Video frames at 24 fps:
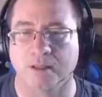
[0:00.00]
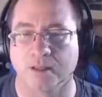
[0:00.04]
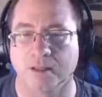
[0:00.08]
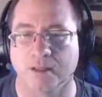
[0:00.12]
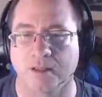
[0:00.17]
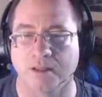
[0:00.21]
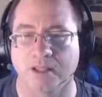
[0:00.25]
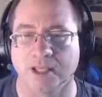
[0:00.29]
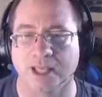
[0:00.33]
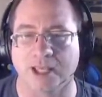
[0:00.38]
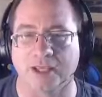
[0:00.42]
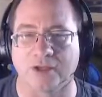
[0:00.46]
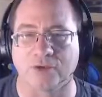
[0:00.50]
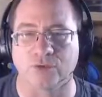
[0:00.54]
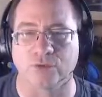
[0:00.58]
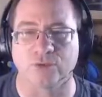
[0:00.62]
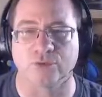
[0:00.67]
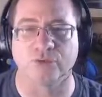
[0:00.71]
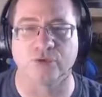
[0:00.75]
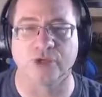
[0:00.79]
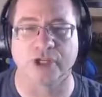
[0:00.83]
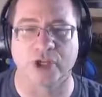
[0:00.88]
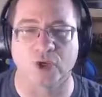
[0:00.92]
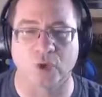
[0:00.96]
like
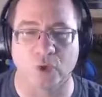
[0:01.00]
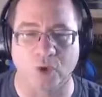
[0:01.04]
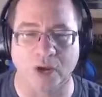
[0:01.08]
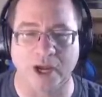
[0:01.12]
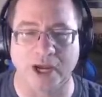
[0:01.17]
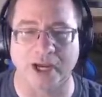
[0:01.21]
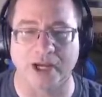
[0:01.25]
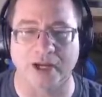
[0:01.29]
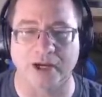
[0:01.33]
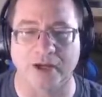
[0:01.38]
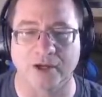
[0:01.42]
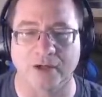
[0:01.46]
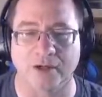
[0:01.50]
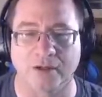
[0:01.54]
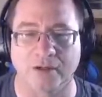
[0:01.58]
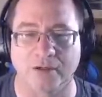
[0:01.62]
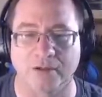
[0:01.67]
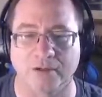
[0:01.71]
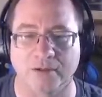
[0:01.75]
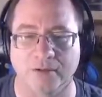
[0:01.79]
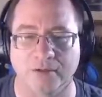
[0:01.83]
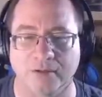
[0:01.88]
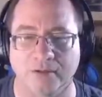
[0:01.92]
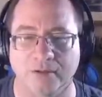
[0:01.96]
require
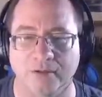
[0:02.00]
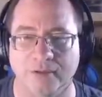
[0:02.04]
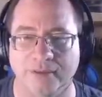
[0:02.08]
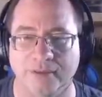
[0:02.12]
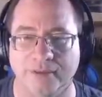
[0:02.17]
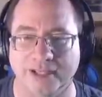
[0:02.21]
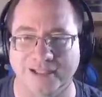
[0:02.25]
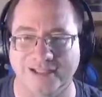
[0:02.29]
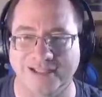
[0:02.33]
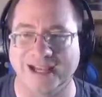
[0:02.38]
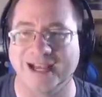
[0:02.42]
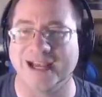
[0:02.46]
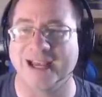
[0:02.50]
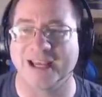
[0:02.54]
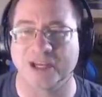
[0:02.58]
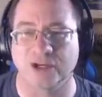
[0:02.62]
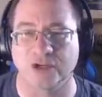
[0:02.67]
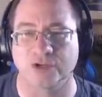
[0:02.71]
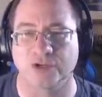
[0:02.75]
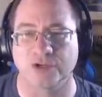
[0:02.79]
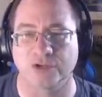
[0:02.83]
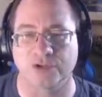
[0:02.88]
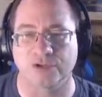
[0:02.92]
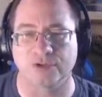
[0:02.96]
the
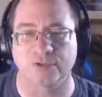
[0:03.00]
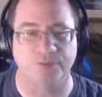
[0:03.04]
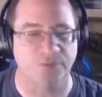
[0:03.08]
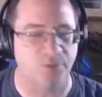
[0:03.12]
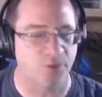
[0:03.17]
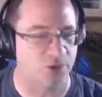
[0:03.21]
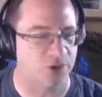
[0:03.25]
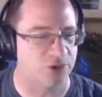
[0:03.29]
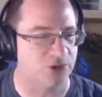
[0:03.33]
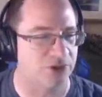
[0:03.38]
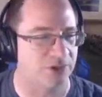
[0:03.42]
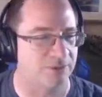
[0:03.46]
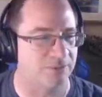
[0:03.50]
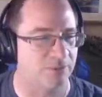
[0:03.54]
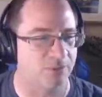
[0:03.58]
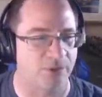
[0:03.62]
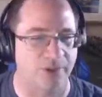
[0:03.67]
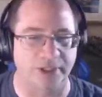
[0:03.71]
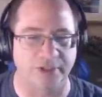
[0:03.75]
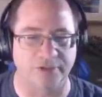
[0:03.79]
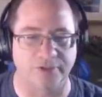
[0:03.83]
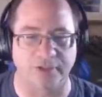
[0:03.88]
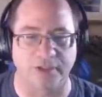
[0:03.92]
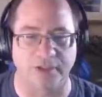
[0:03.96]
tires for some
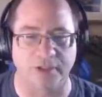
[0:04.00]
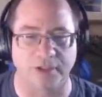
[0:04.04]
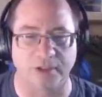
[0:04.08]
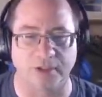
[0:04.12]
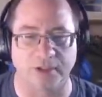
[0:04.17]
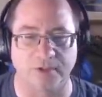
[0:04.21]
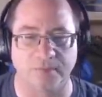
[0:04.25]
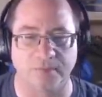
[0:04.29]
reason.